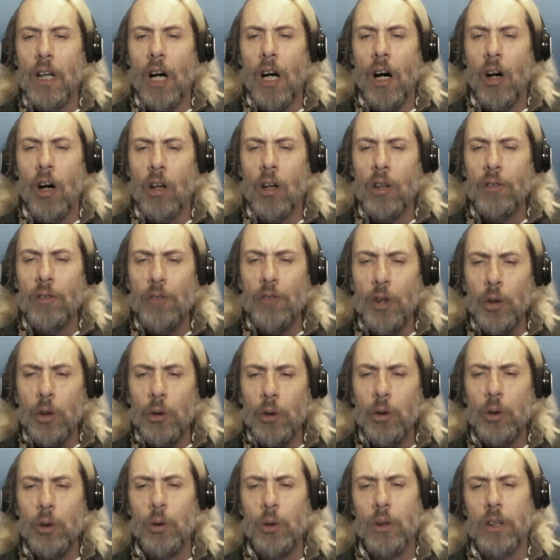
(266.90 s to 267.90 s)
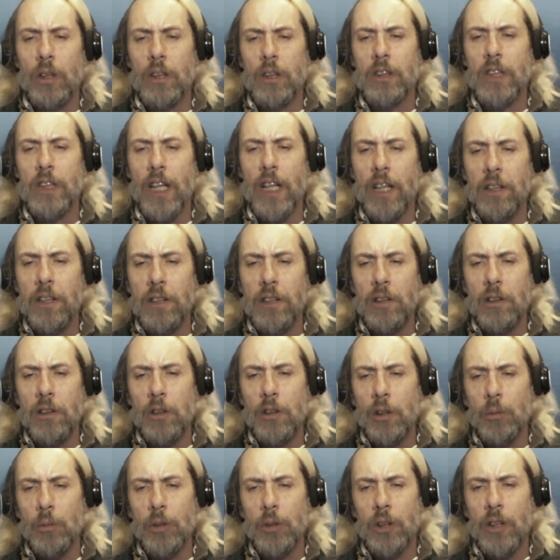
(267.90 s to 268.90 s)
All of you who are attacking the
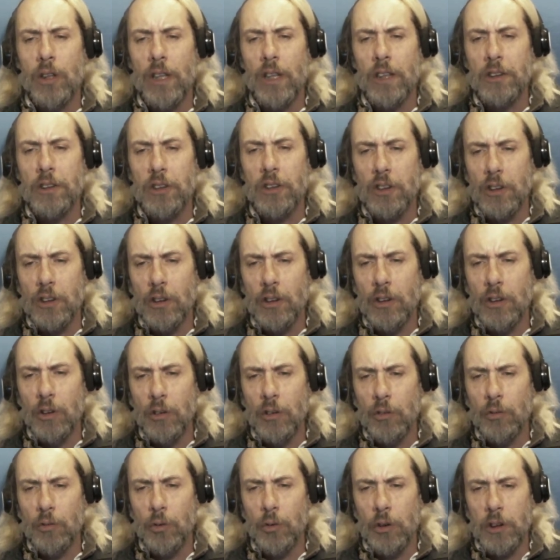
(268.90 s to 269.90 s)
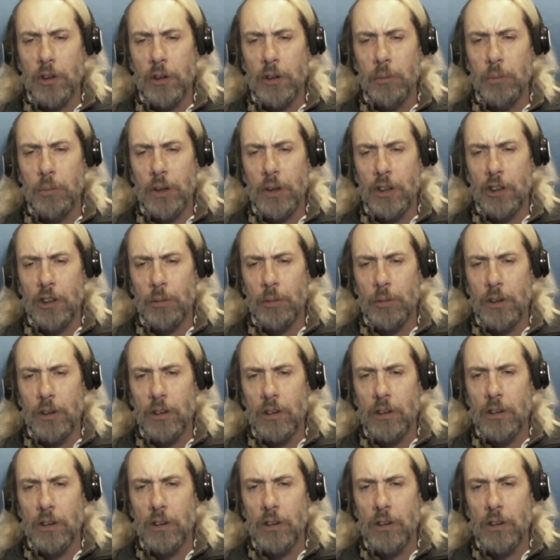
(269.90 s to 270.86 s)
Democrats for the impeachment,